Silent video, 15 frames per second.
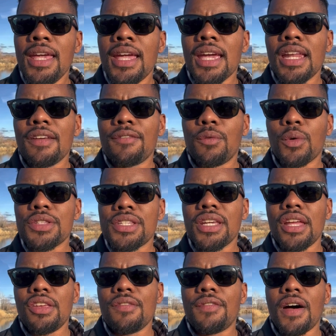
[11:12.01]
And if, once
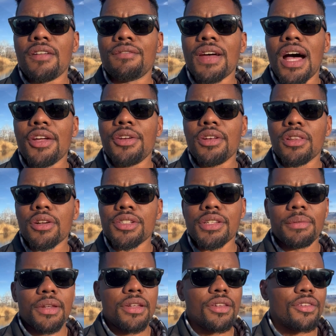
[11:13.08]
again, you found value, learned
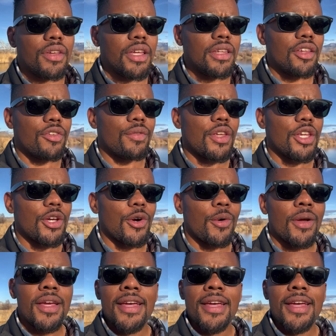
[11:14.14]
something in this video,